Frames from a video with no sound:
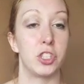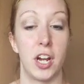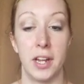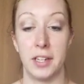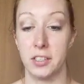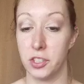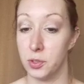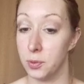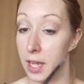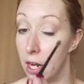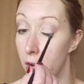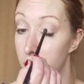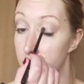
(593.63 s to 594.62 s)
I've been
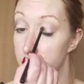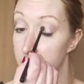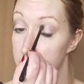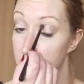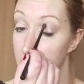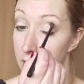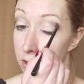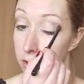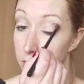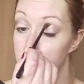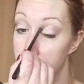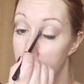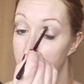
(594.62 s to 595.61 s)
trying to get all of this
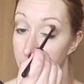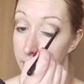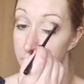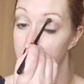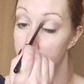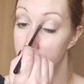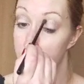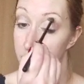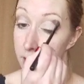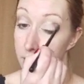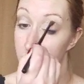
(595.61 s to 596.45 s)
handled, and